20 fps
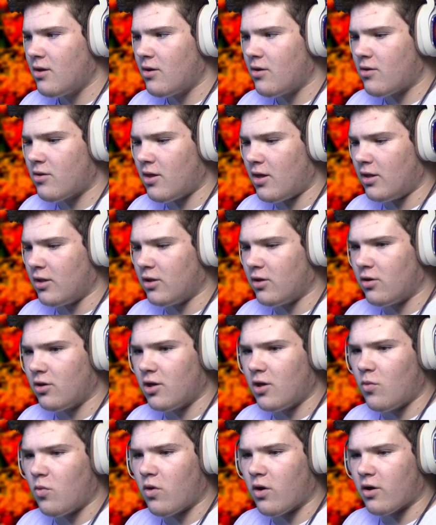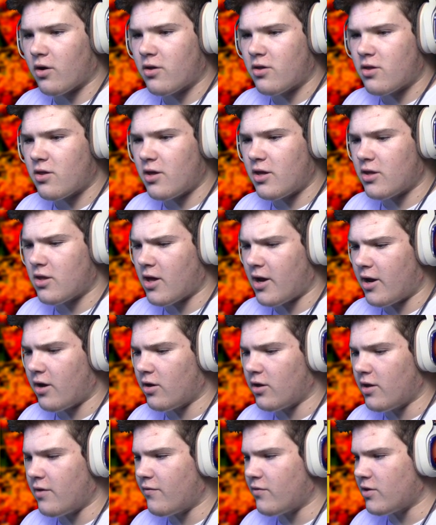Jose literally works
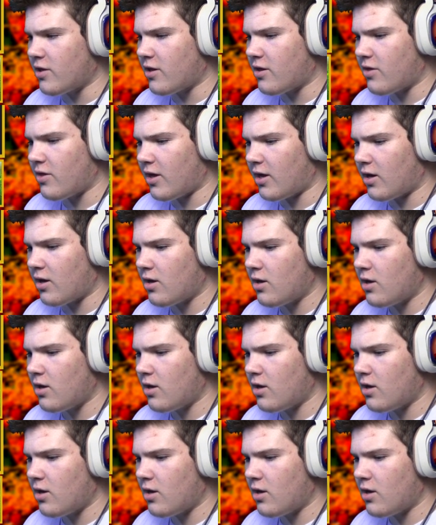entirely for this thing.